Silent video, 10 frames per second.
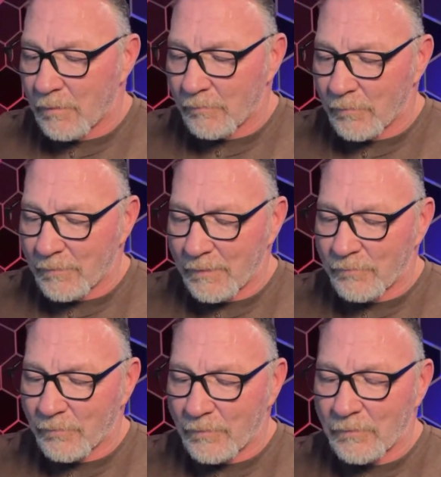So these
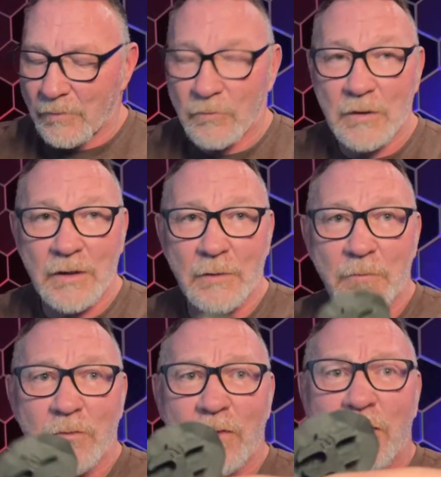are the little
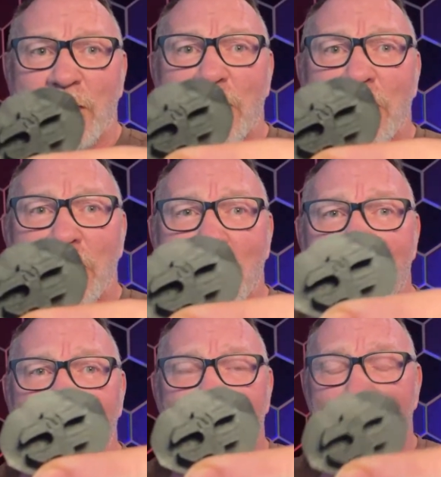clips
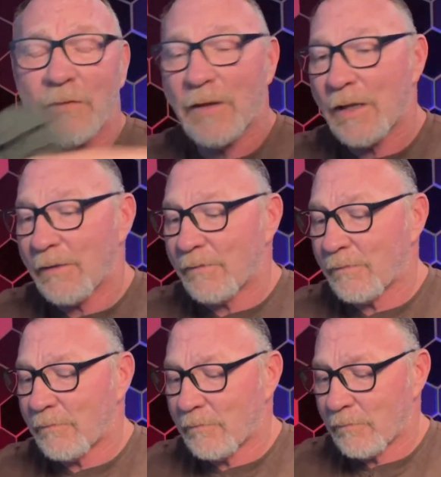that
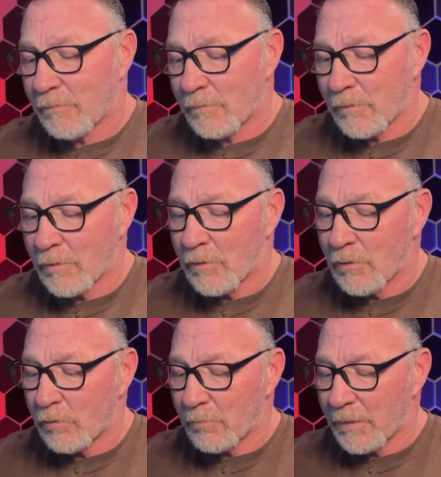
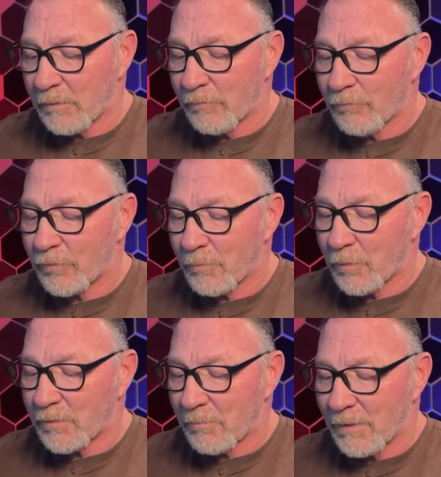will be used to
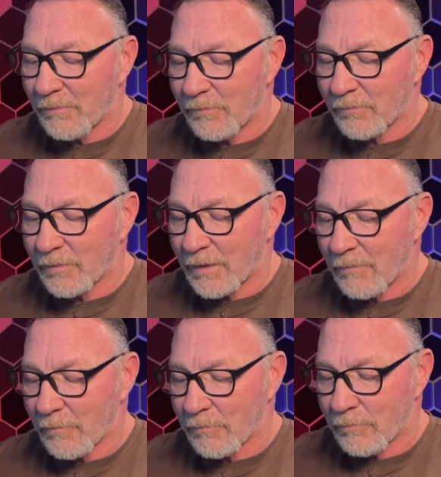put the pieces
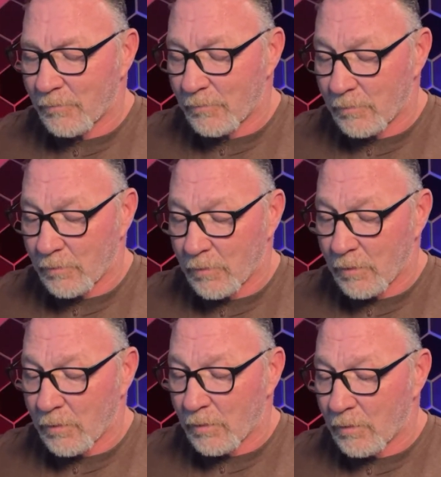together.
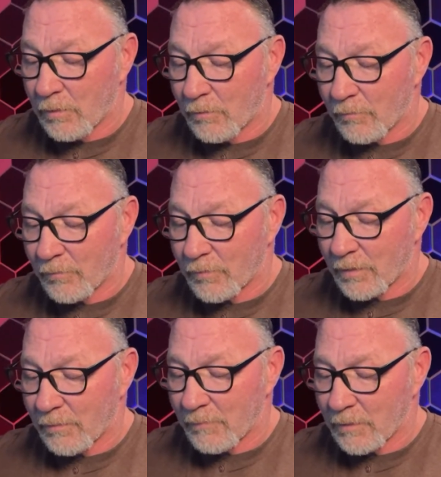So it's
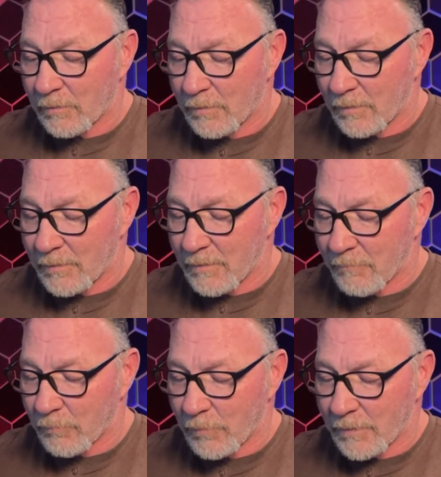kind of a
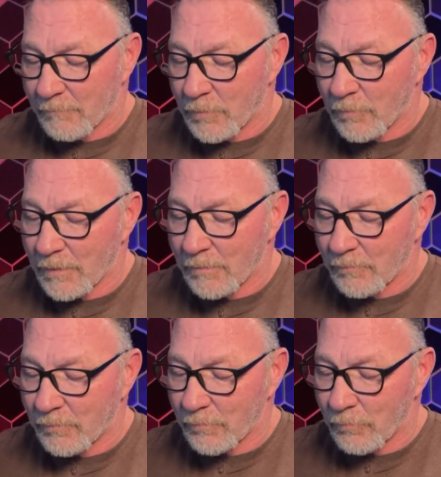different way of doing it.
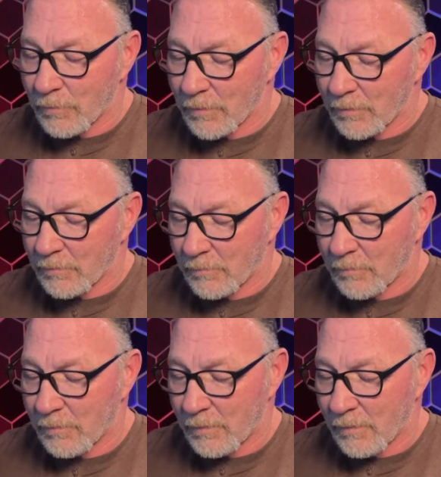So we're going to
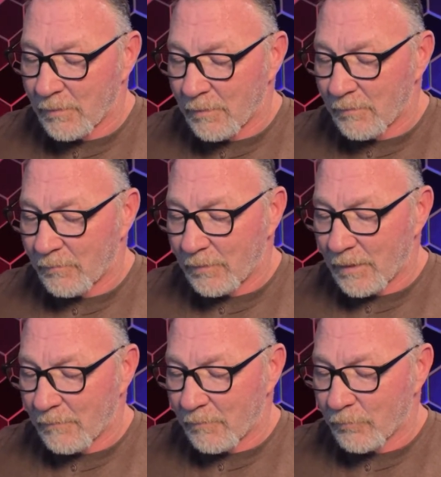see
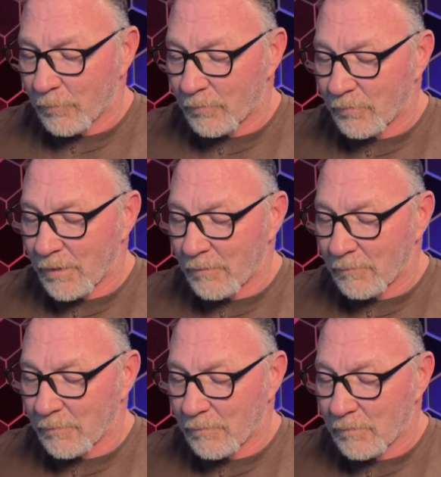how this works out.